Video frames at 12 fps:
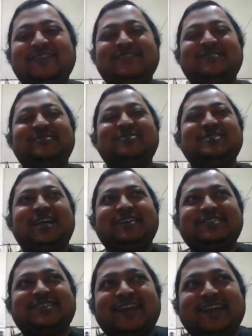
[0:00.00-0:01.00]
those
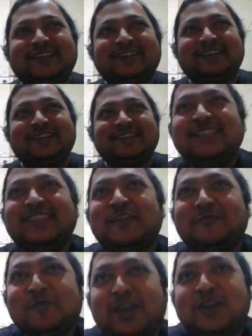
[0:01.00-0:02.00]
hashtags
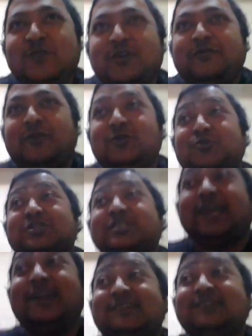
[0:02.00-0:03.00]
then made way for those
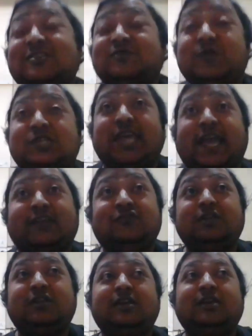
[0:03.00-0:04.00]
characters, which
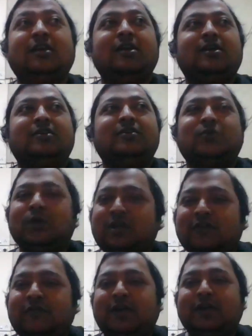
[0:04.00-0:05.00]
actually
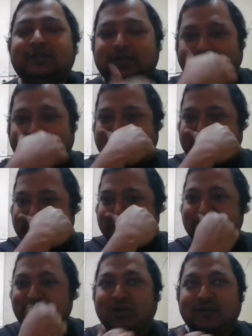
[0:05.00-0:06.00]
solidified the
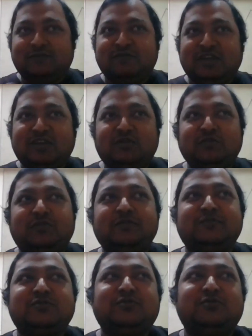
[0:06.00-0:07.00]
characters. Though I've been to film
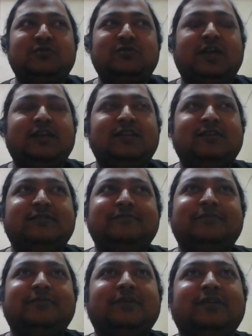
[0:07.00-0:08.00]
school, I'll
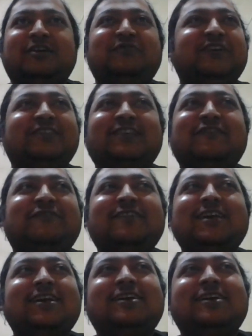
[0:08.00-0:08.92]
confess I've